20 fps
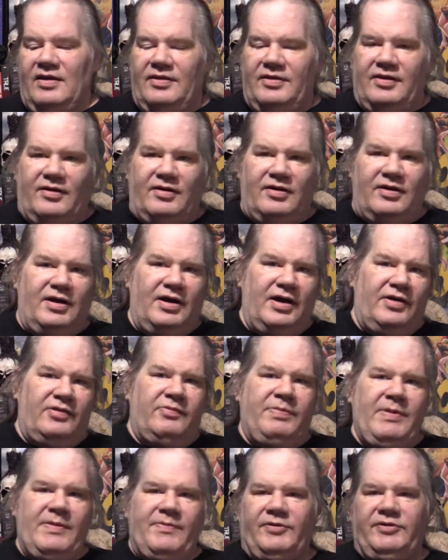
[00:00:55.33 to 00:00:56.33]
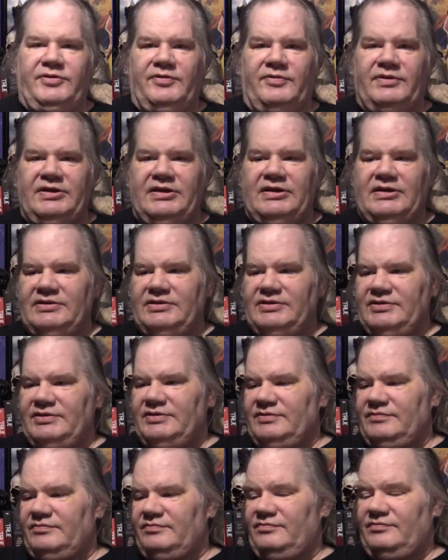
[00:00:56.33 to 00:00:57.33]
There are other people doing
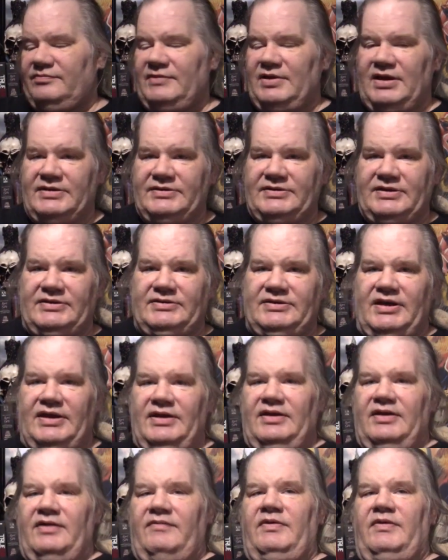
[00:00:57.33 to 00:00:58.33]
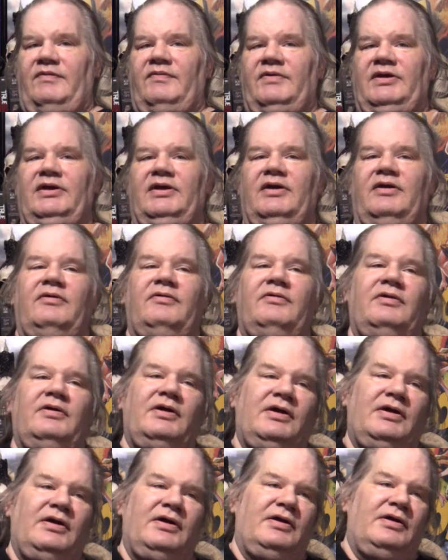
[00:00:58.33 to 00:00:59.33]
this, as I say in every video.
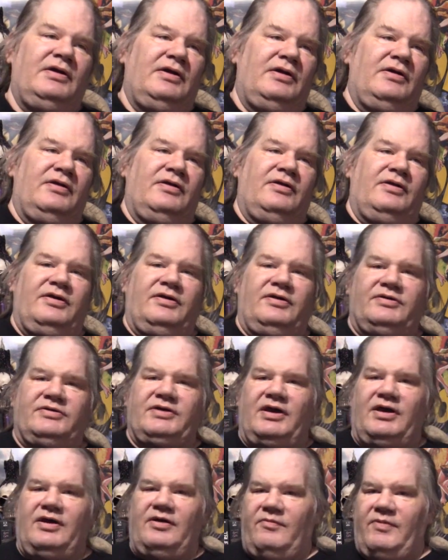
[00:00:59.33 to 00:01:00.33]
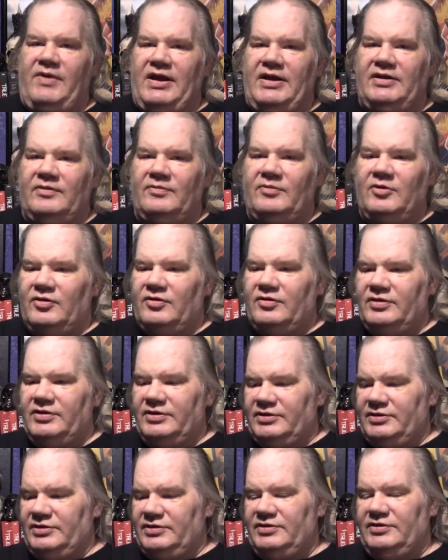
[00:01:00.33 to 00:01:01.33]
There's a Random
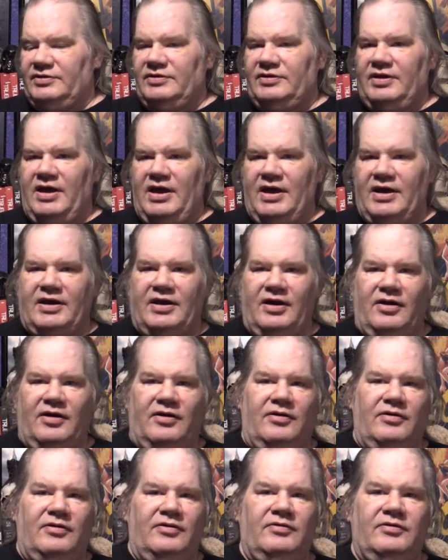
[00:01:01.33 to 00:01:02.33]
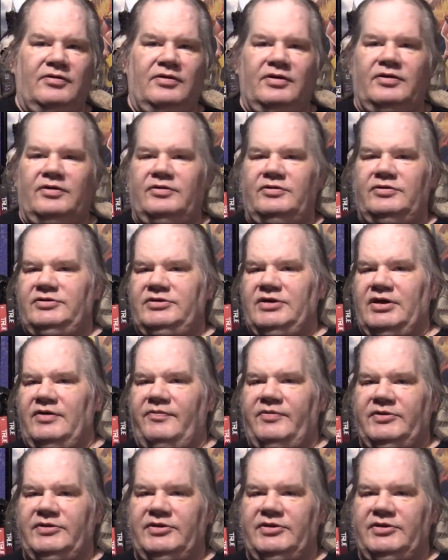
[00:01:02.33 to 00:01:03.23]
Horror, Echo, Jennifer